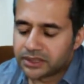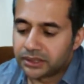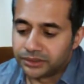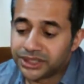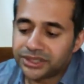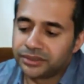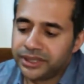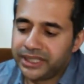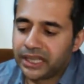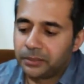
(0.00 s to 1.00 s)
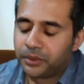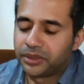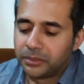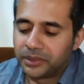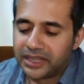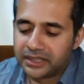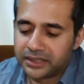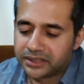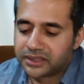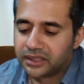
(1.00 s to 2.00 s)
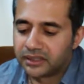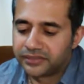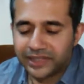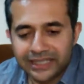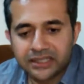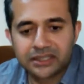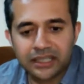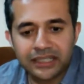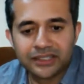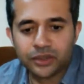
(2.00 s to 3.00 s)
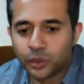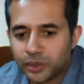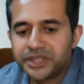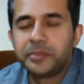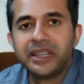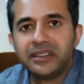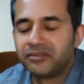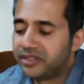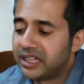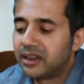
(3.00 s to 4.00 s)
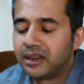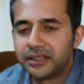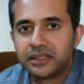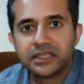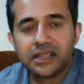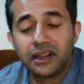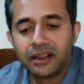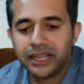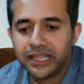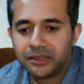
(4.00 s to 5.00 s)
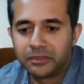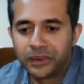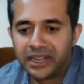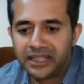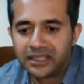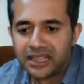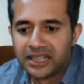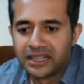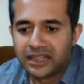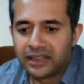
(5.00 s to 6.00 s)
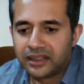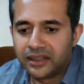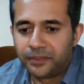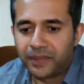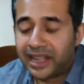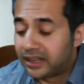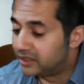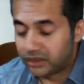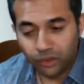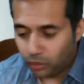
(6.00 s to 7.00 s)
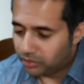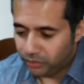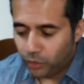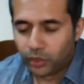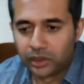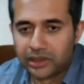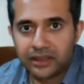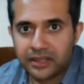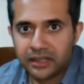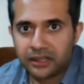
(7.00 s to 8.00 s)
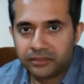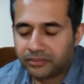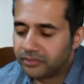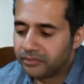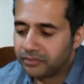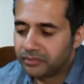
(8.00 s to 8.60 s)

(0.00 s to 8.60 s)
So just to recap on the brand itself, it's always been regarded as a high-end brand, and all